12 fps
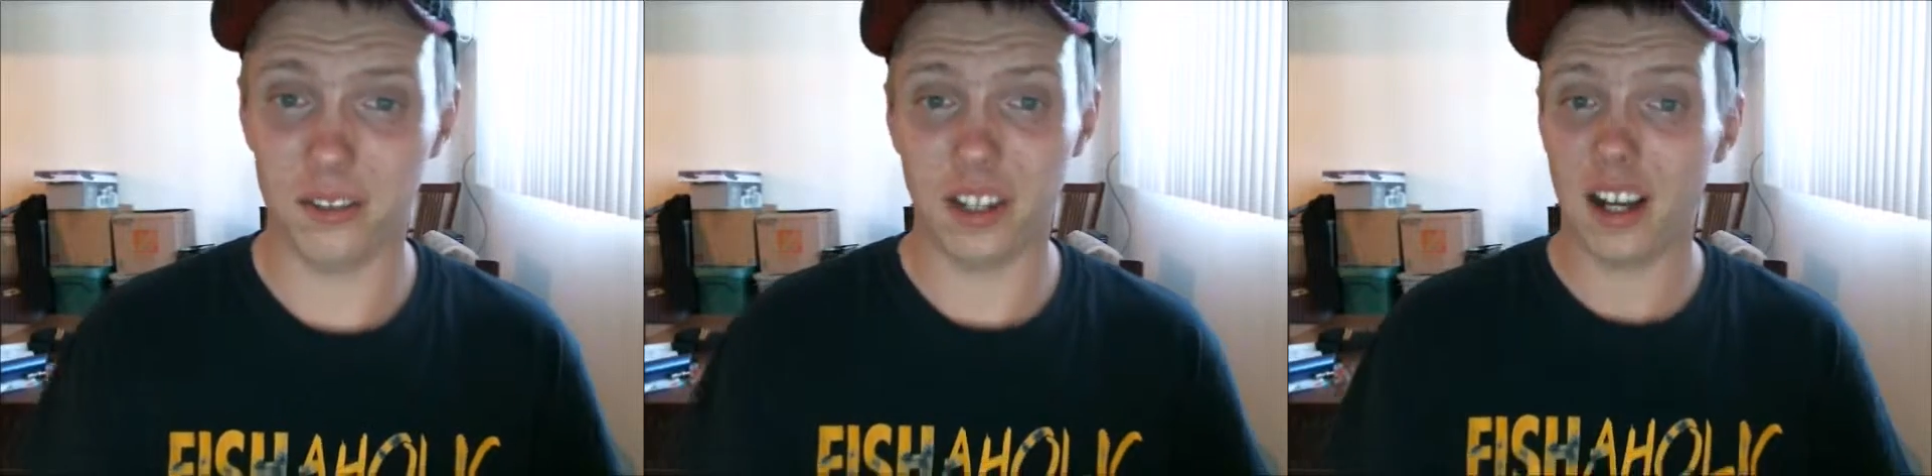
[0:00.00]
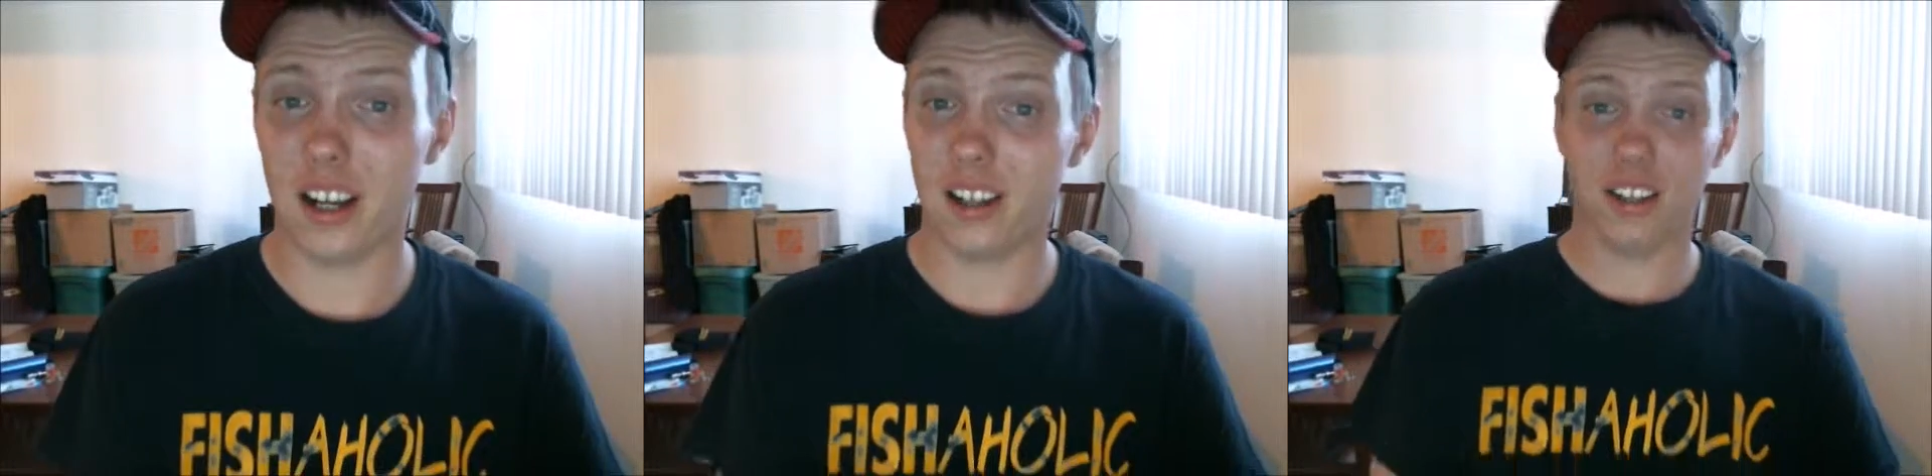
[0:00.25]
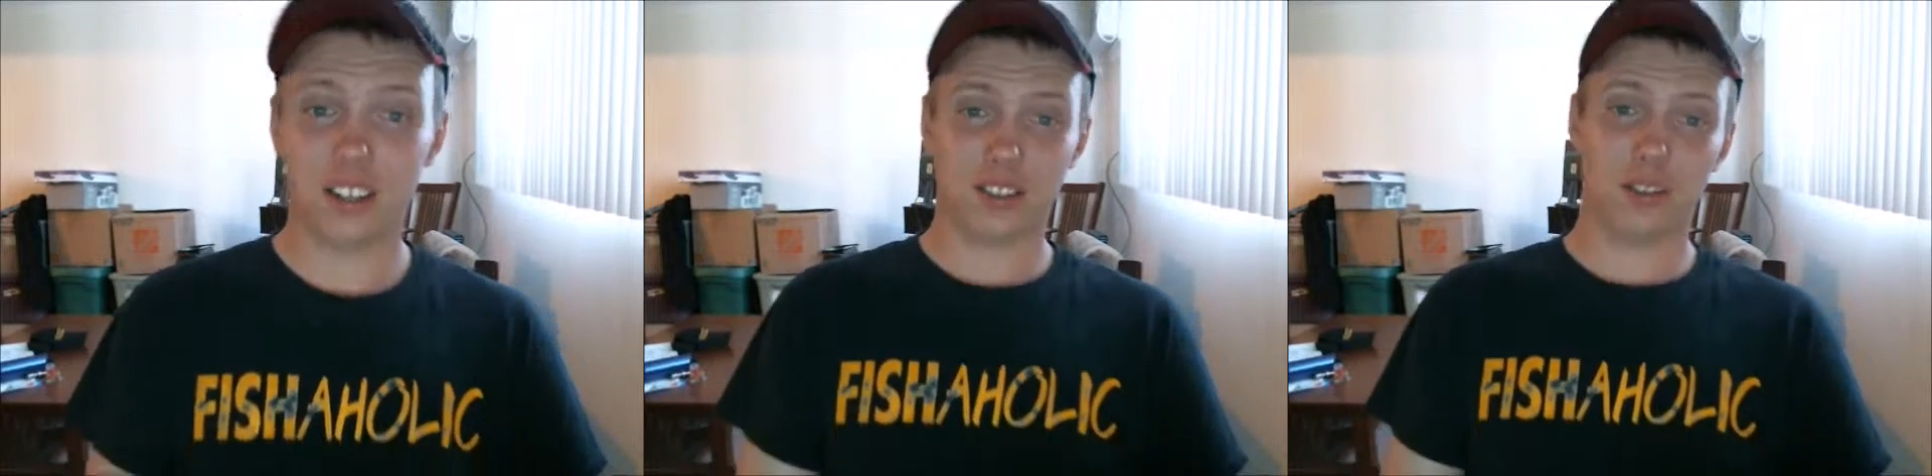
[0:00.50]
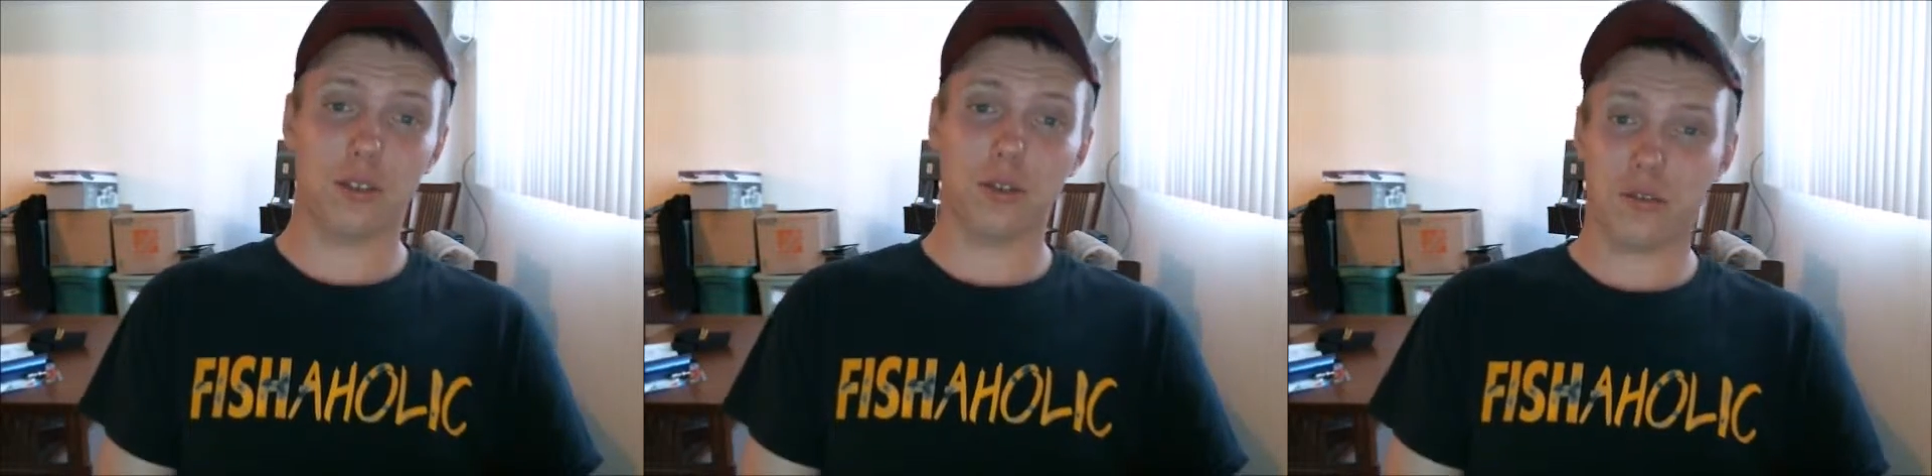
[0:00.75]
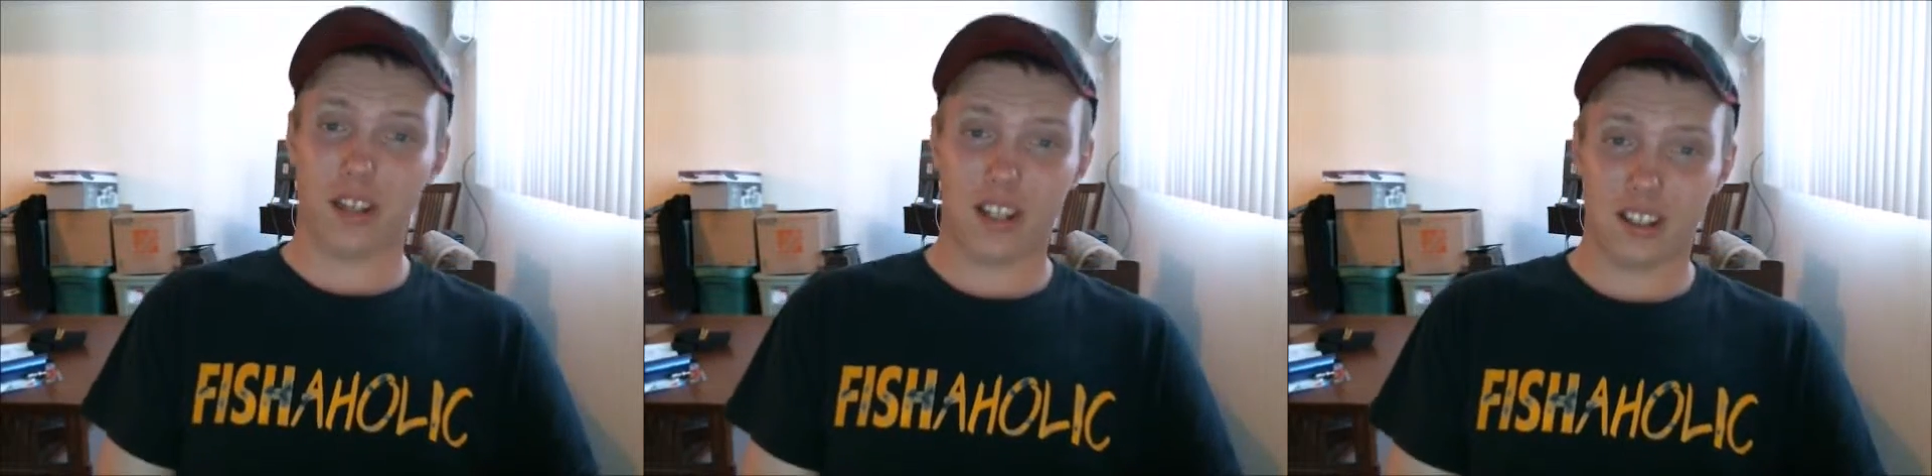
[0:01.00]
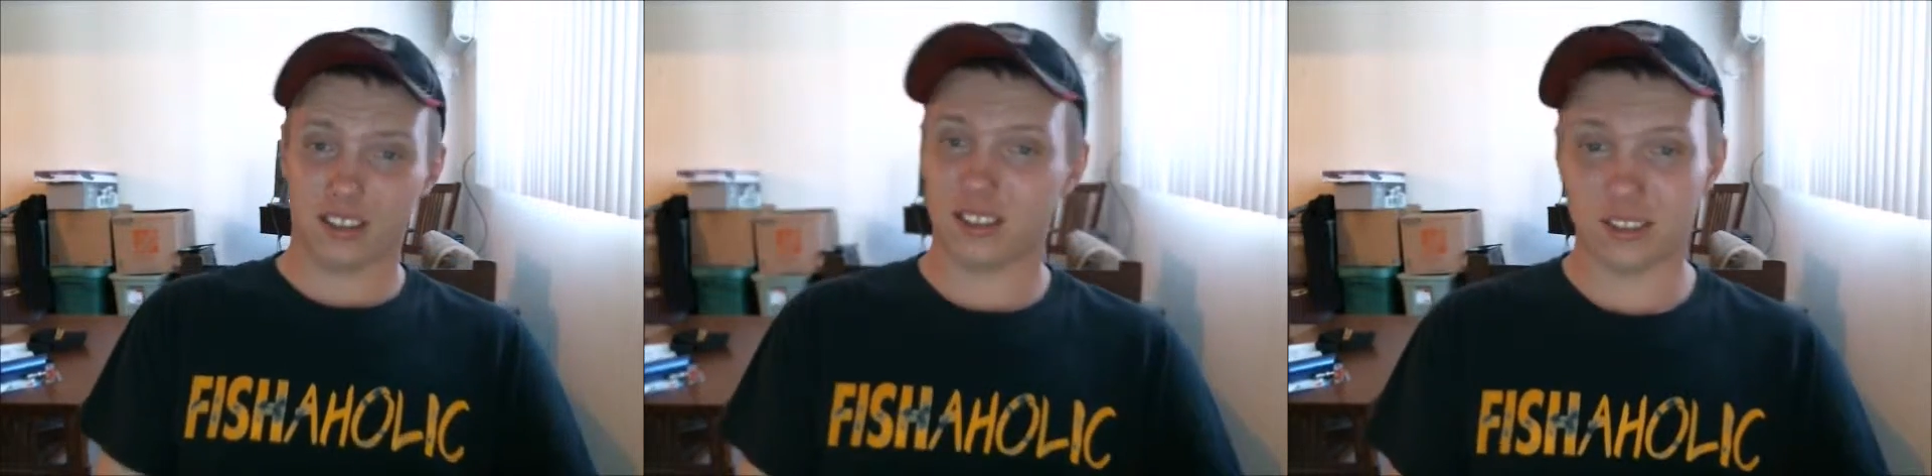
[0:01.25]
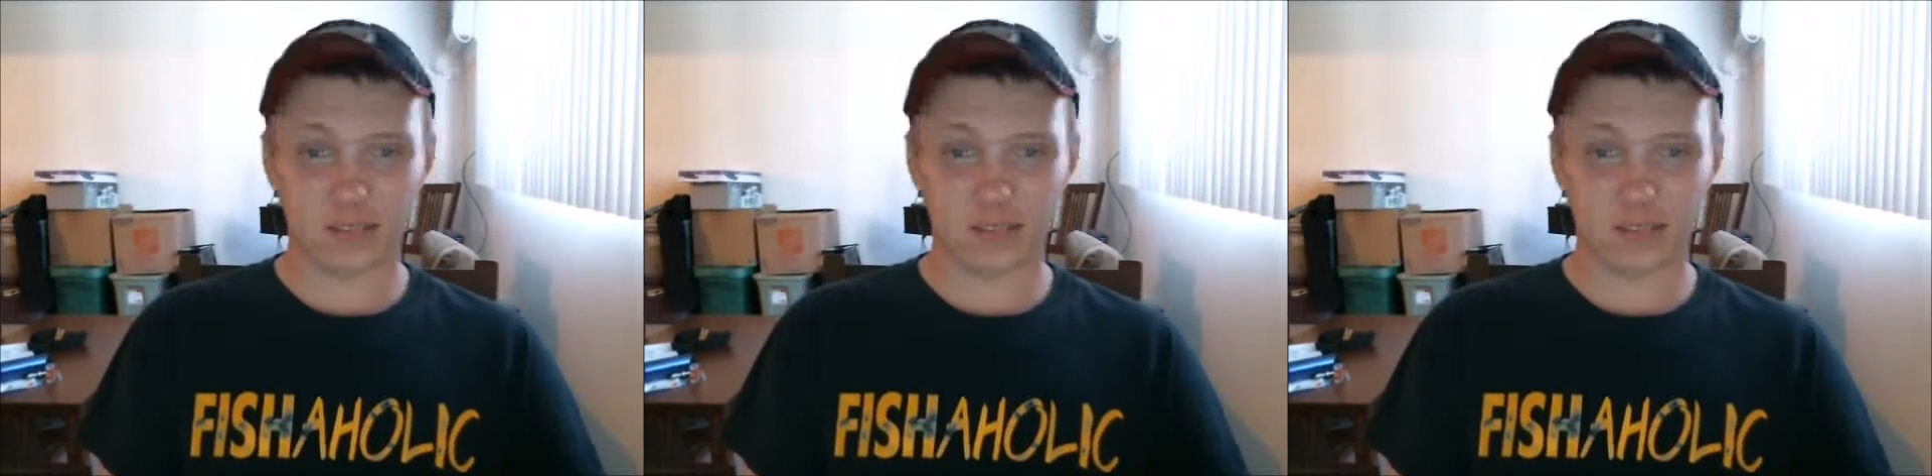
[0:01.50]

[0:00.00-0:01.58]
diehard Skoal fans.